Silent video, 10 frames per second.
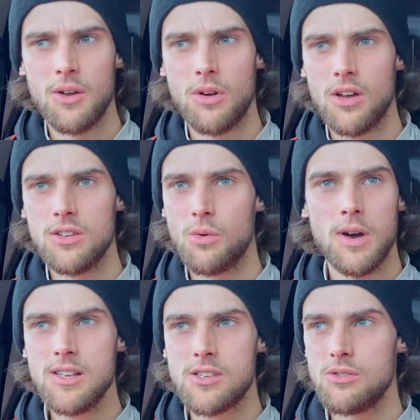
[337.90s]
they were like, you're
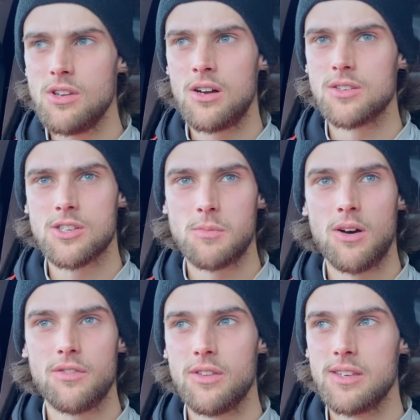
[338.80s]
way too young and
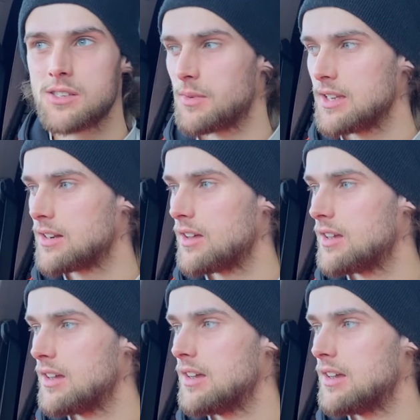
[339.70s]
smart for this, mate. Like,